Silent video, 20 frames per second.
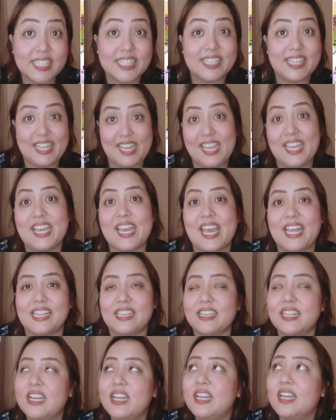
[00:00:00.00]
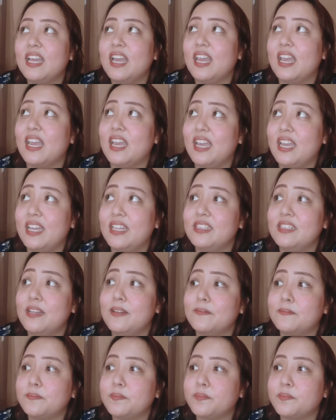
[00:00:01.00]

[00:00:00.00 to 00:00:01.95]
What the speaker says: that they can. And